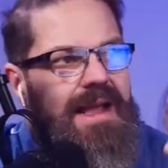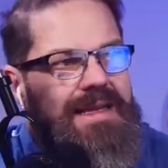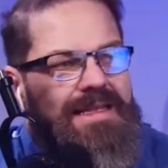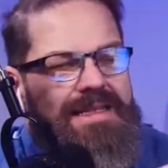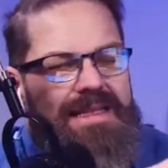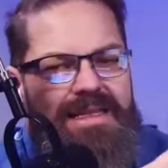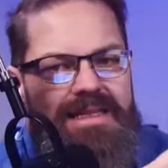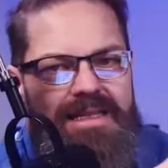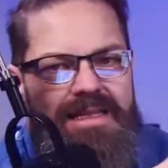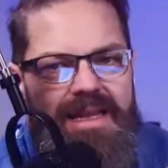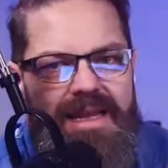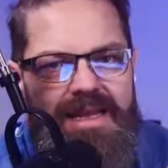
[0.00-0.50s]

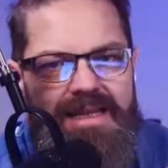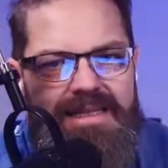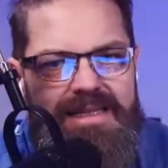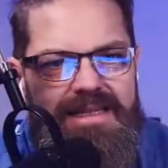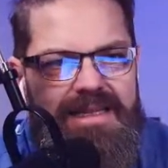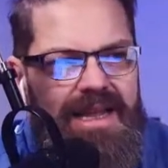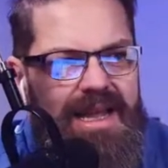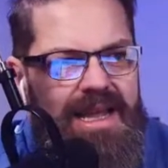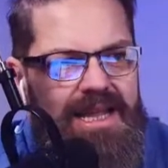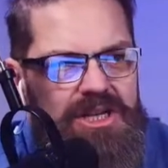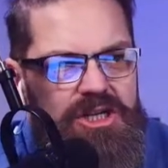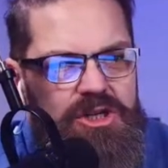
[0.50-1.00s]

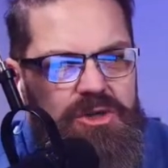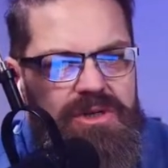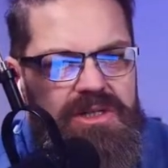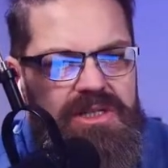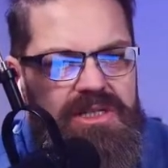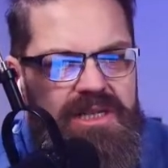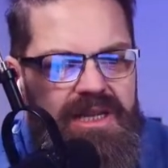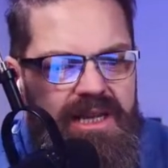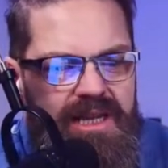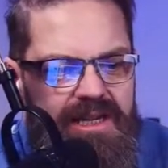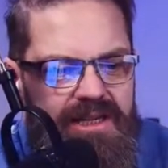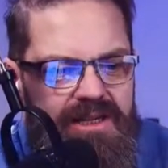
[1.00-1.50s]
It's
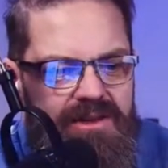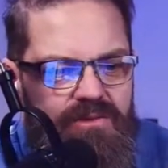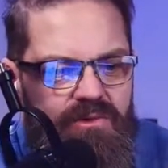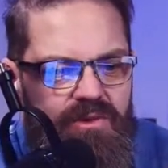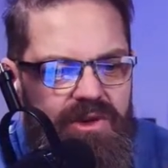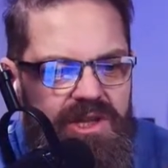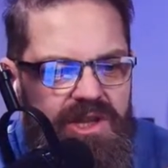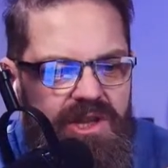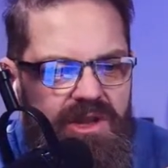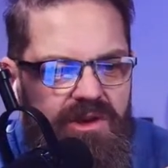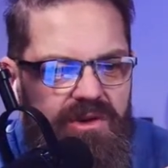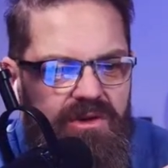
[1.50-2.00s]
interesting
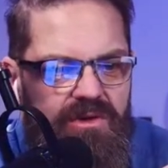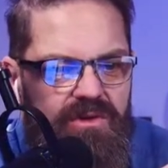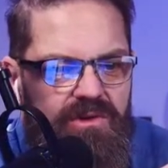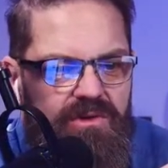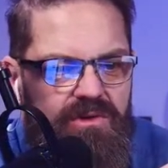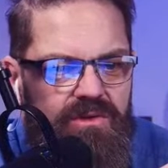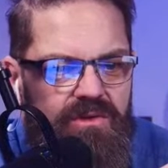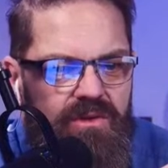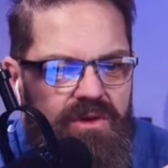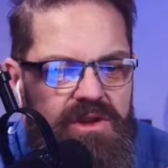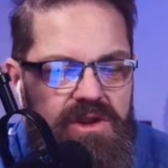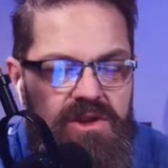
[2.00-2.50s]
when
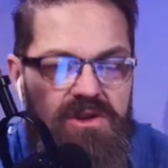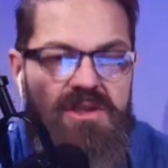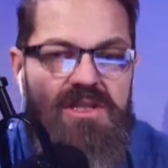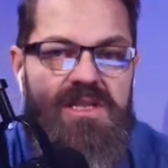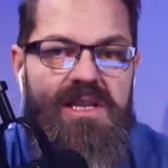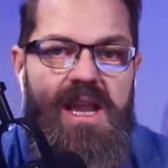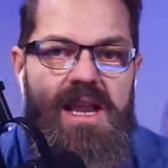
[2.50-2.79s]
you're